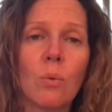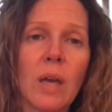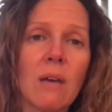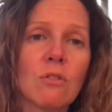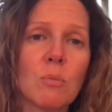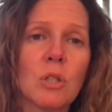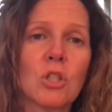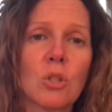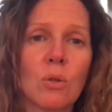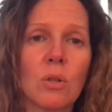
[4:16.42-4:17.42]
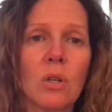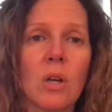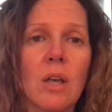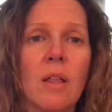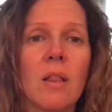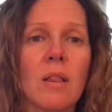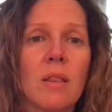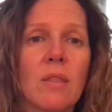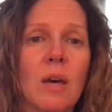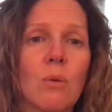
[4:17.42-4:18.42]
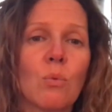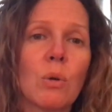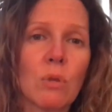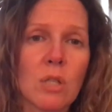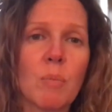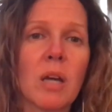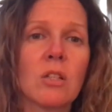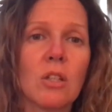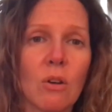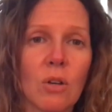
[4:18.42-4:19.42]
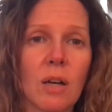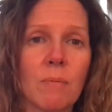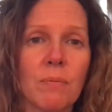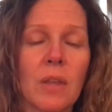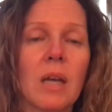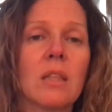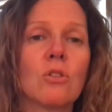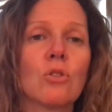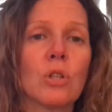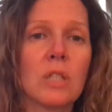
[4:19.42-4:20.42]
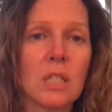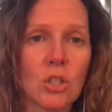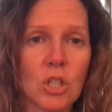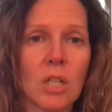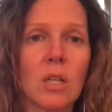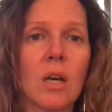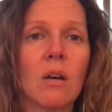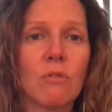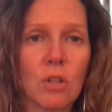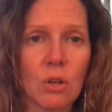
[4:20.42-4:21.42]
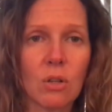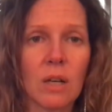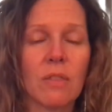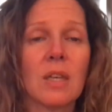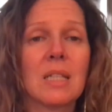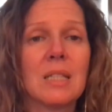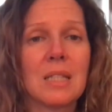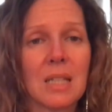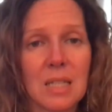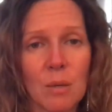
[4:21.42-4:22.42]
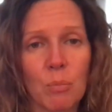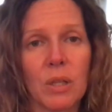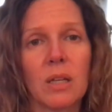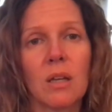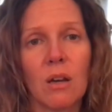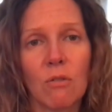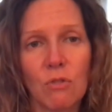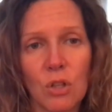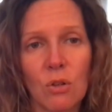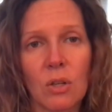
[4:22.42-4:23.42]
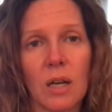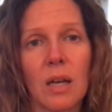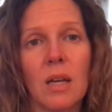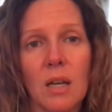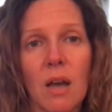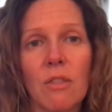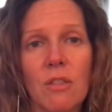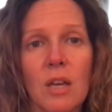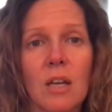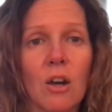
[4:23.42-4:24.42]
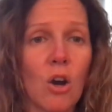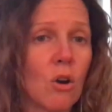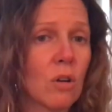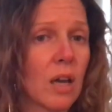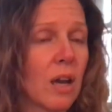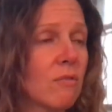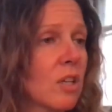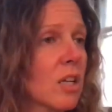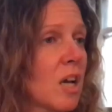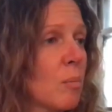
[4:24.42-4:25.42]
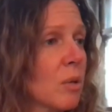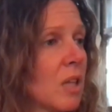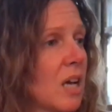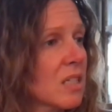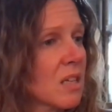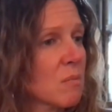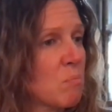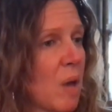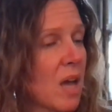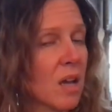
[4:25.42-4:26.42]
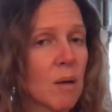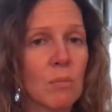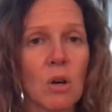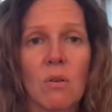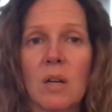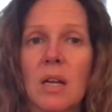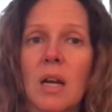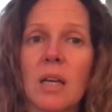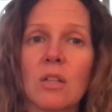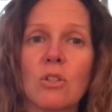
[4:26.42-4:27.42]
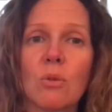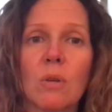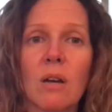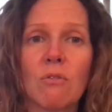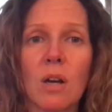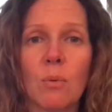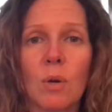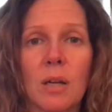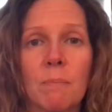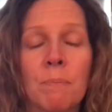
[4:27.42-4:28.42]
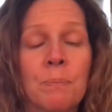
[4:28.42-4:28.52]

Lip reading: we have to be sure that we respect yoga and the tradition of yoga, the discipline of yoga, and not think, okay, I've done a couple classes, bang, I'm going in, I can do whatever I want.